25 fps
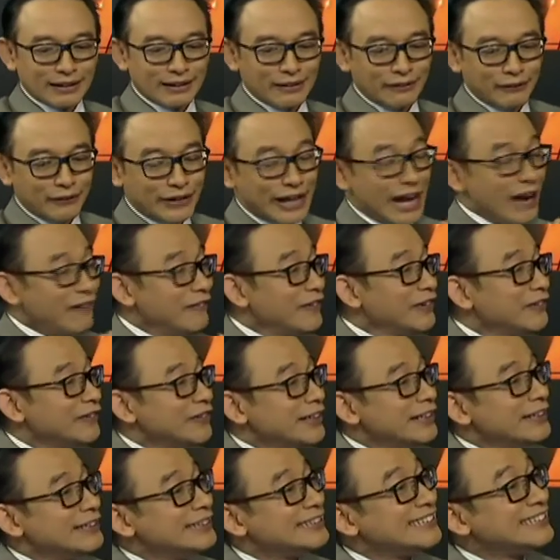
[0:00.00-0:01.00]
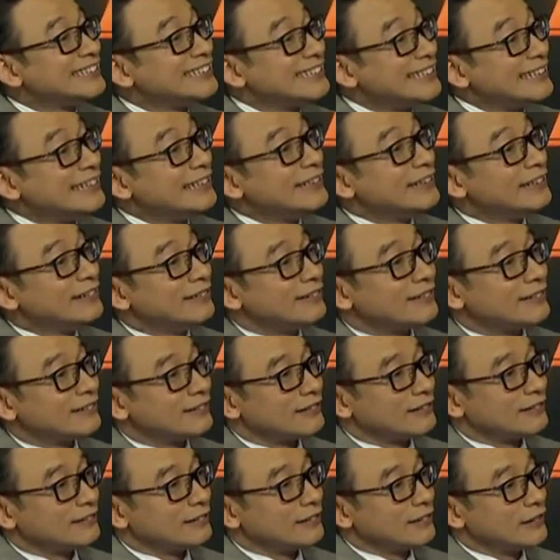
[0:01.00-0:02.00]
we haven't really seen
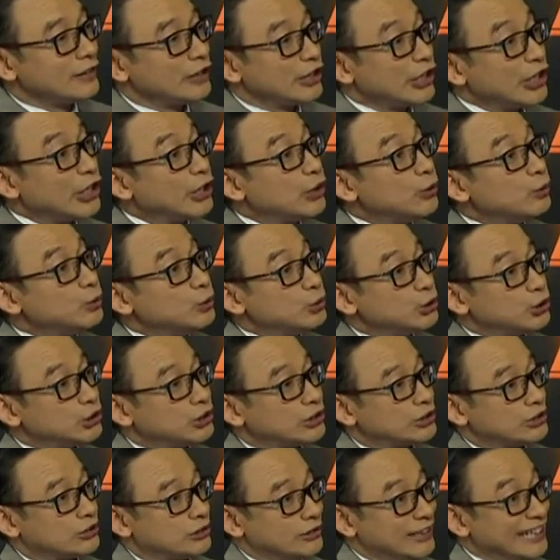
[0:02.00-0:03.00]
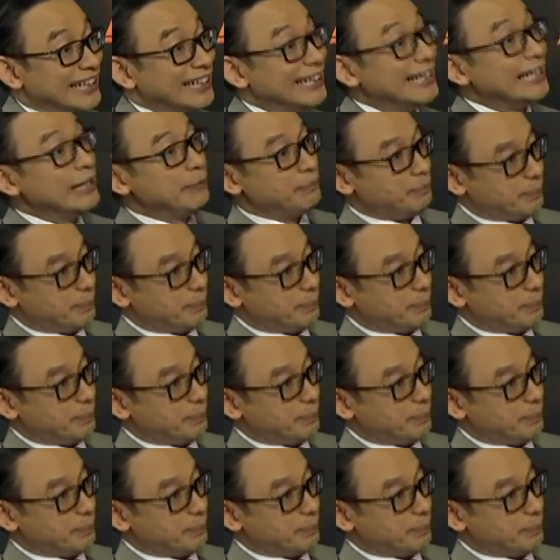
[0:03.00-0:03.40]
a huge leap